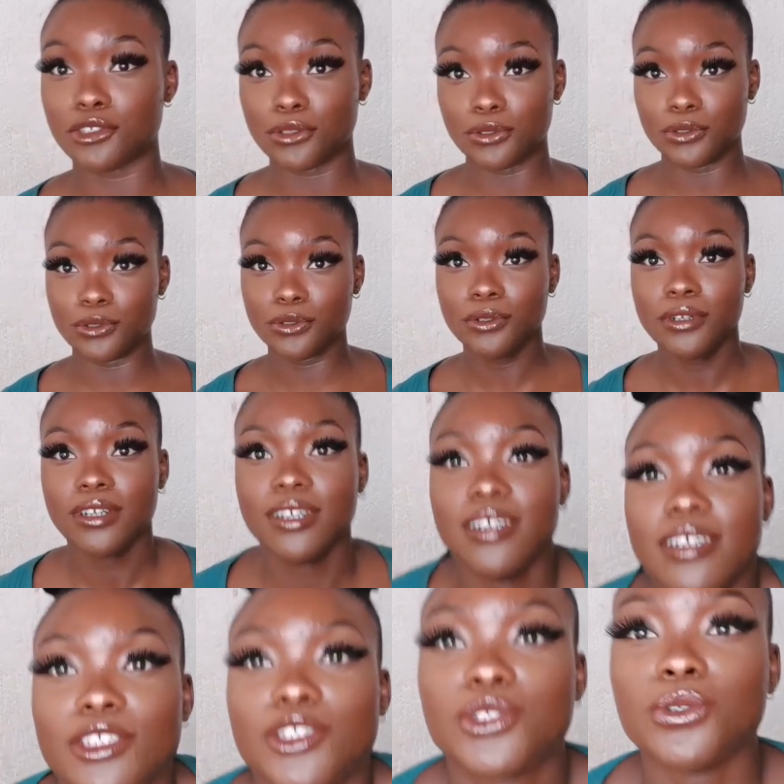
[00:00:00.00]
you
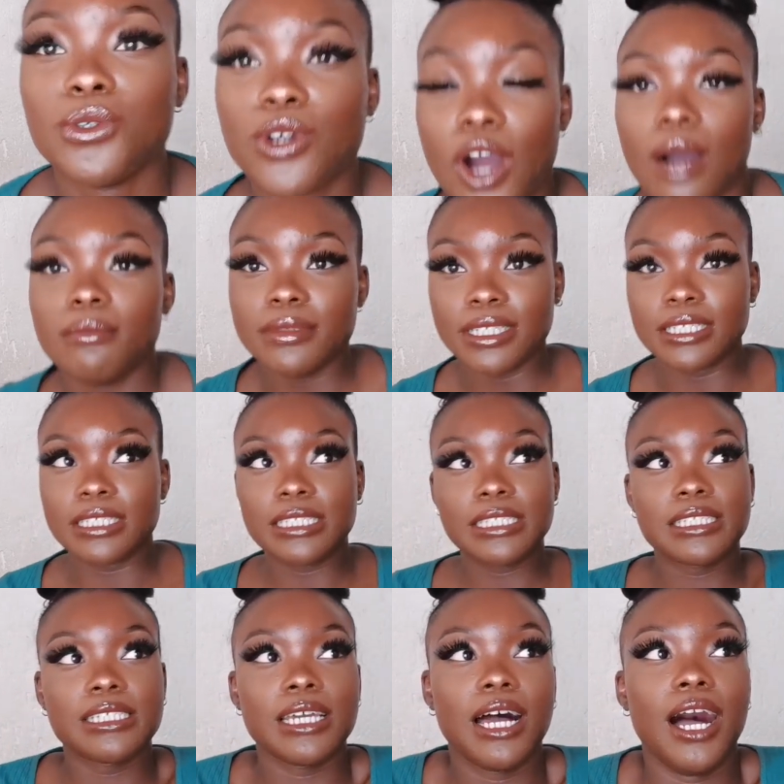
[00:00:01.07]
to comment.